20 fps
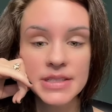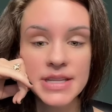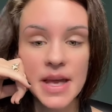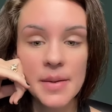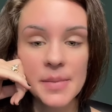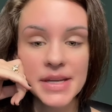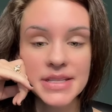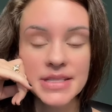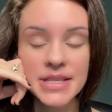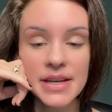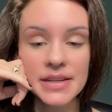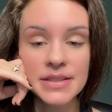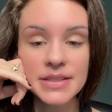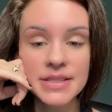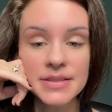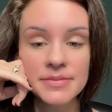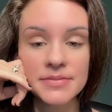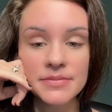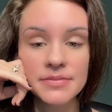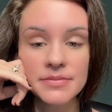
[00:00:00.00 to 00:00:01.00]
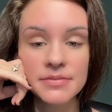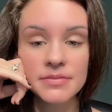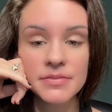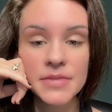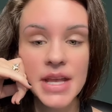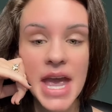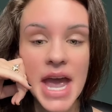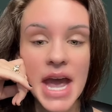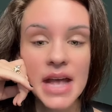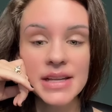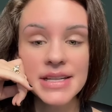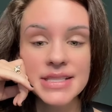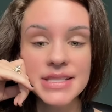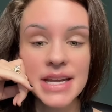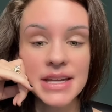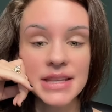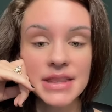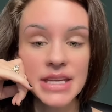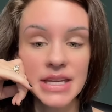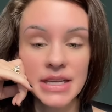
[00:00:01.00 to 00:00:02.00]
Does that make sense? At
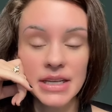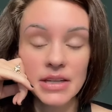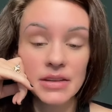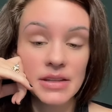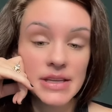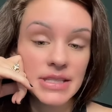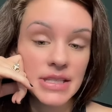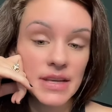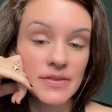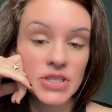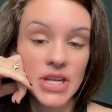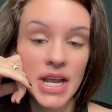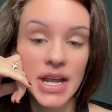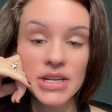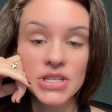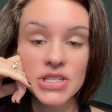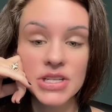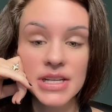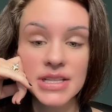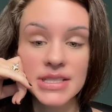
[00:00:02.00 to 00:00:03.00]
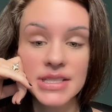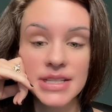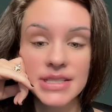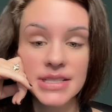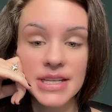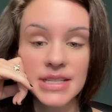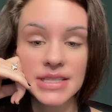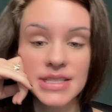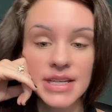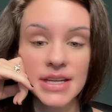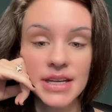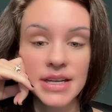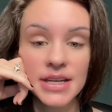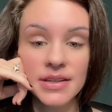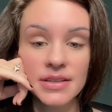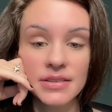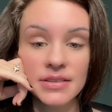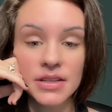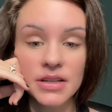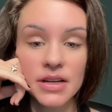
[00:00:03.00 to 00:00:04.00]
least I think, unless they've changed it since I did
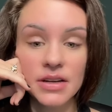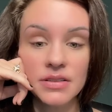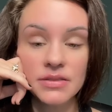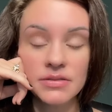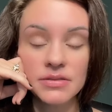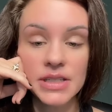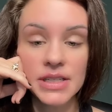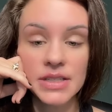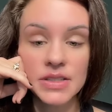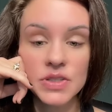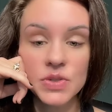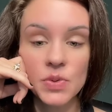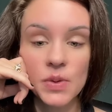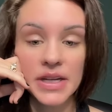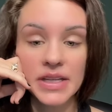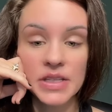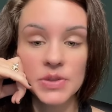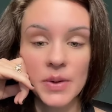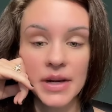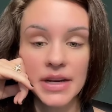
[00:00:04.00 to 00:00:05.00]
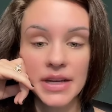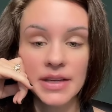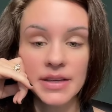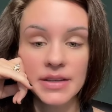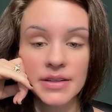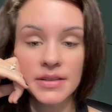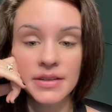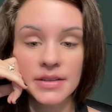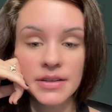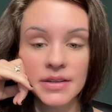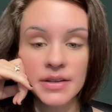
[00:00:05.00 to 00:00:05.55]
it, you know, in 2020.